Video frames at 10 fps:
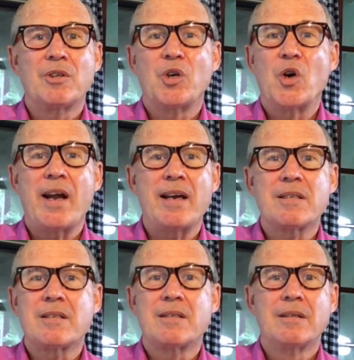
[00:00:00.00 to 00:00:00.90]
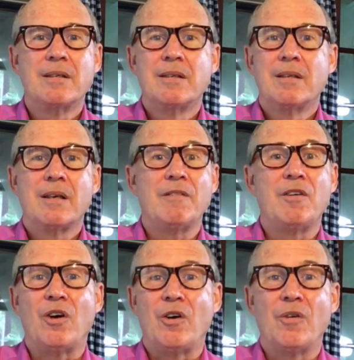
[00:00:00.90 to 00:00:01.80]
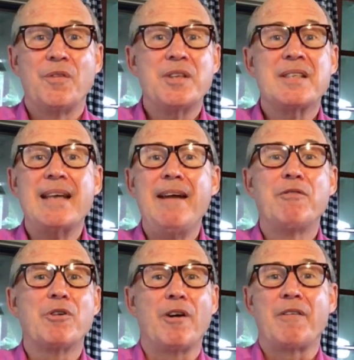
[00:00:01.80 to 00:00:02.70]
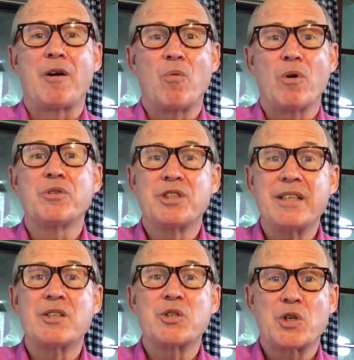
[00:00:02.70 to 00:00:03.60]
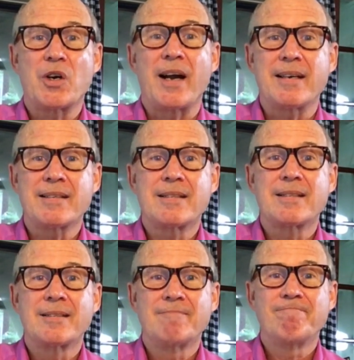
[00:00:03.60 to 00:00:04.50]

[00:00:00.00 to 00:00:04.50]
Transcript: the greatest of all, the Savior of our world, Jesus Christ.